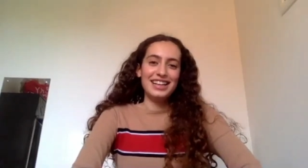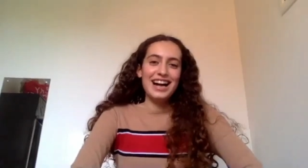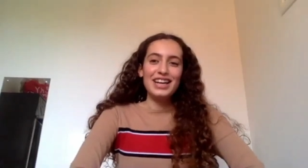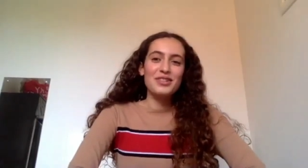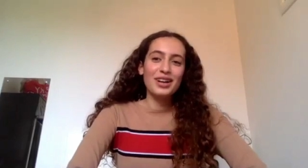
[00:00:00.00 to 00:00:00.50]

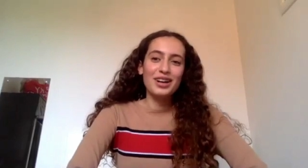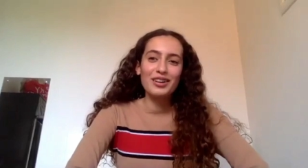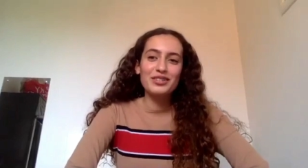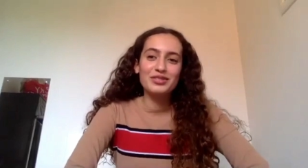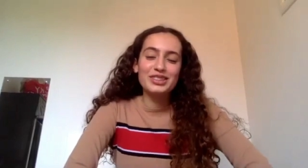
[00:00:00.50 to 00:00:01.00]
I know I
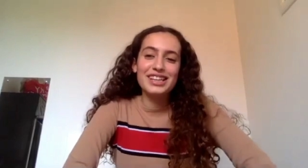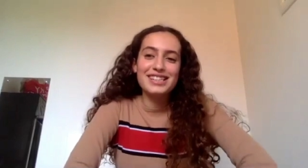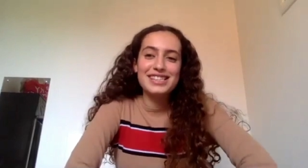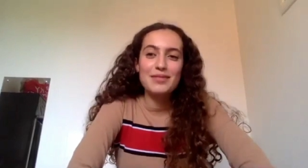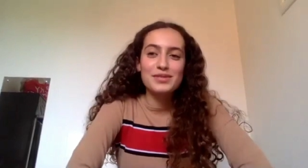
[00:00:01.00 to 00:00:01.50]
can't avoid
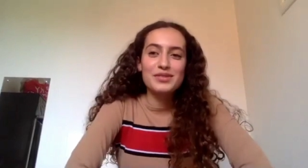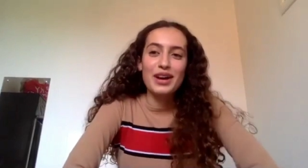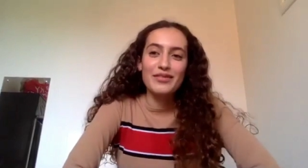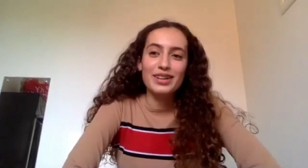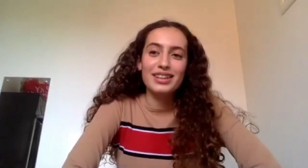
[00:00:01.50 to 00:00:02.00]
exams
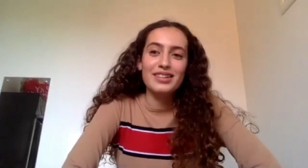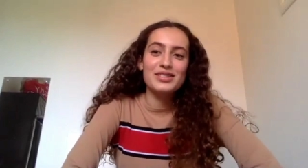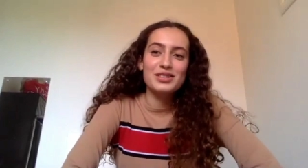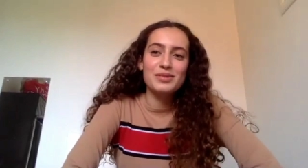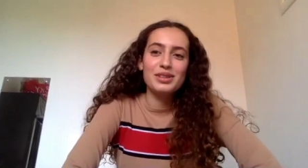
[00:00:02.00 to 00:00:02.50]
forever. There'll
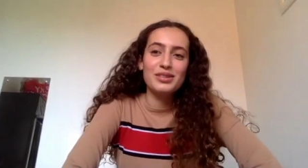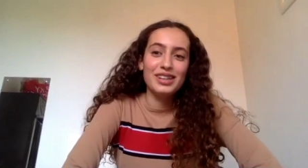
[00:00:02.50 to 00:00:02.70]
still be new